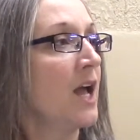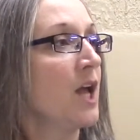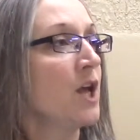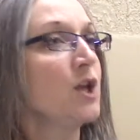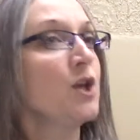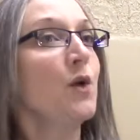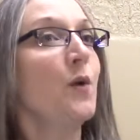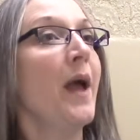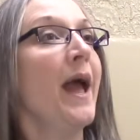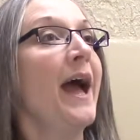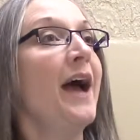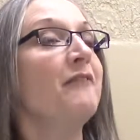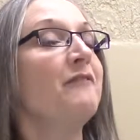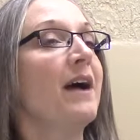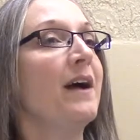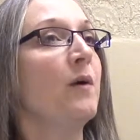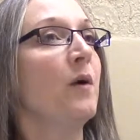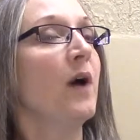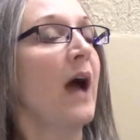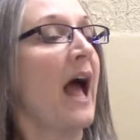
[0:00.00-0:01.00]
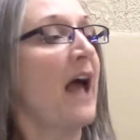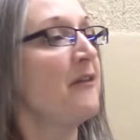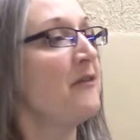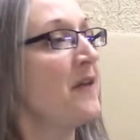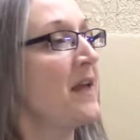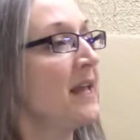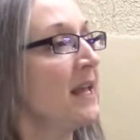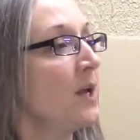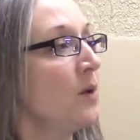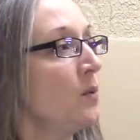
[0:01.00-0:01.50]
You have, I
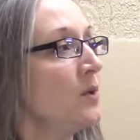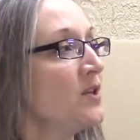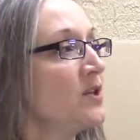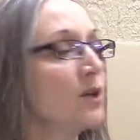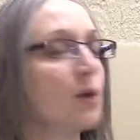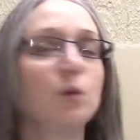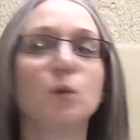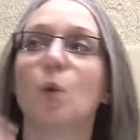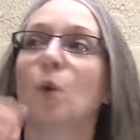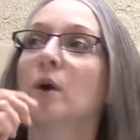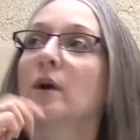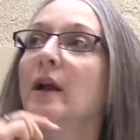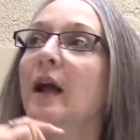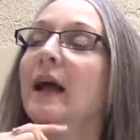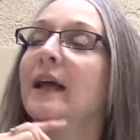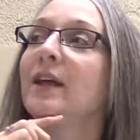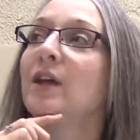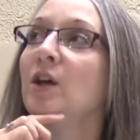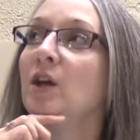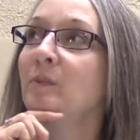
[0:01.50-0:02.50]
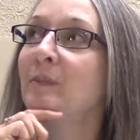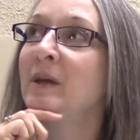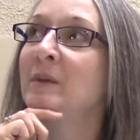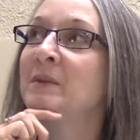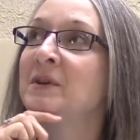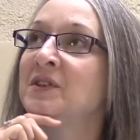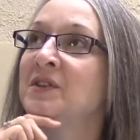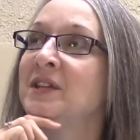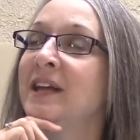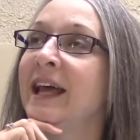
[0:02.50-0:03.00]
think it was the Lord, I could be
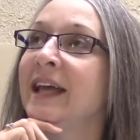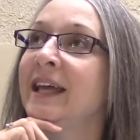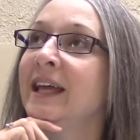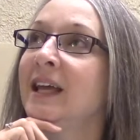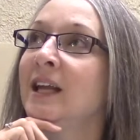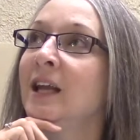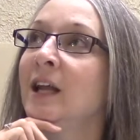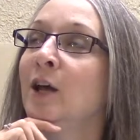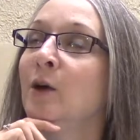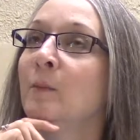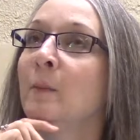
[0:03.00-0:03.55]
mistaken,